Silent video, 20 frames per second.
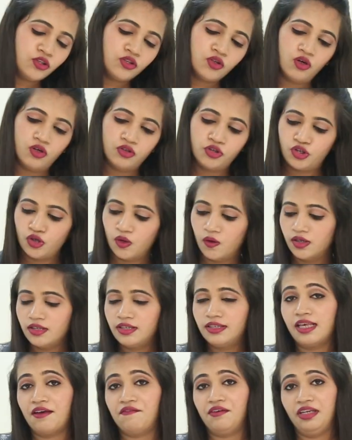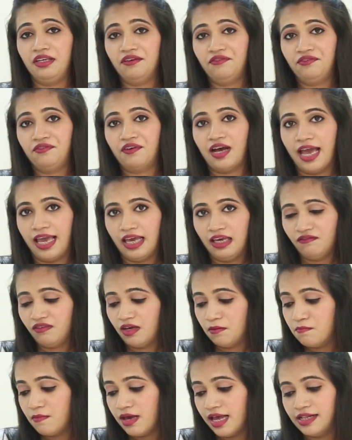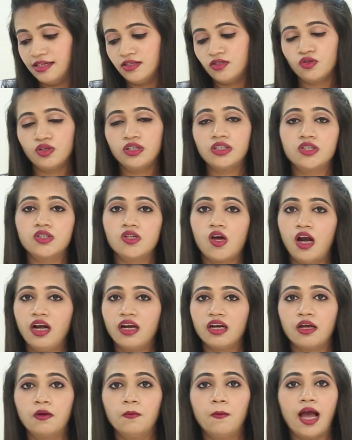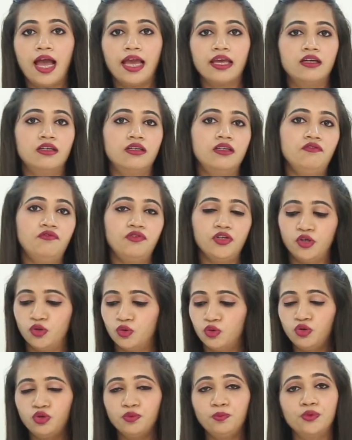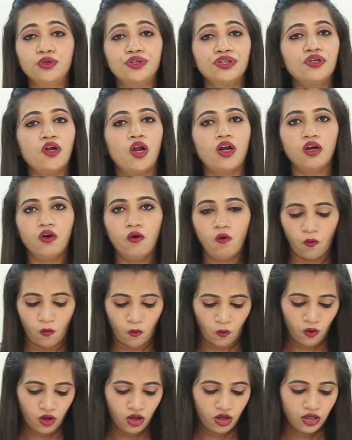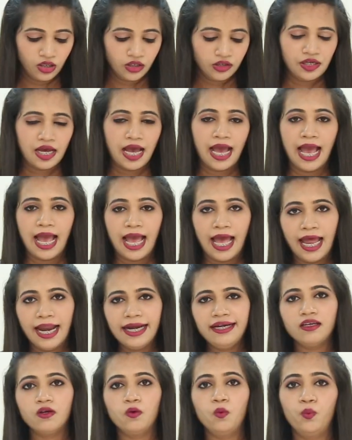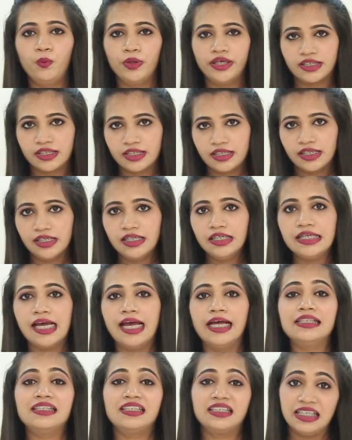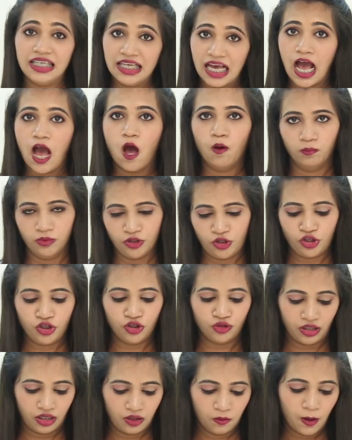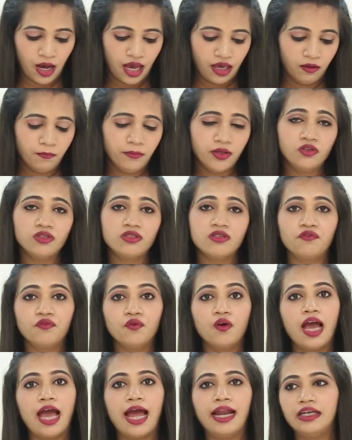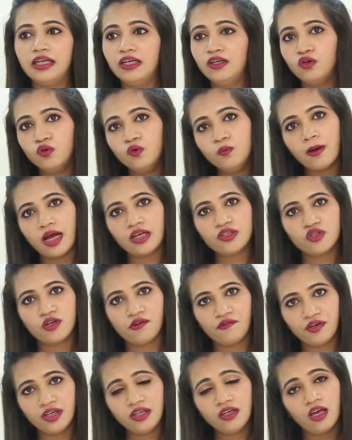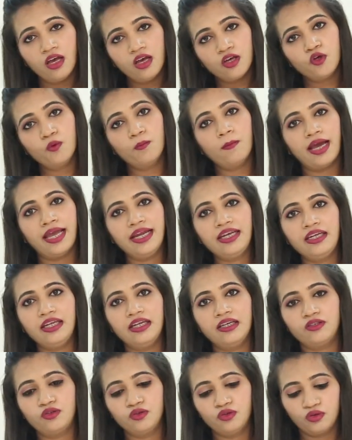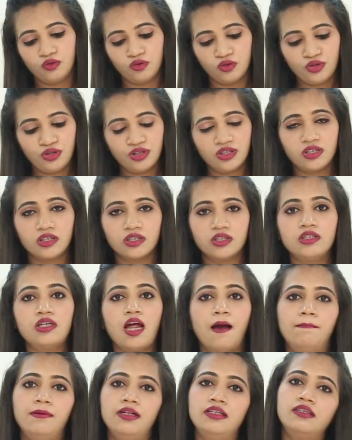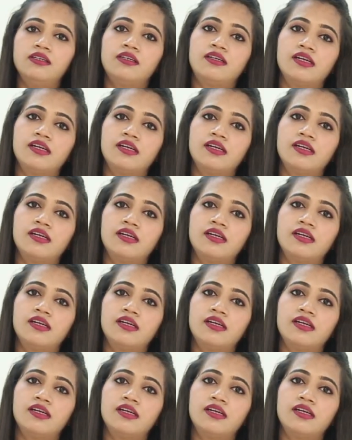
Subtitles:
shows 75 ml, so it's not required for you to put it on a go. Add, whisk it and see how much you require, because if you're adding too much of it, you might need to just double the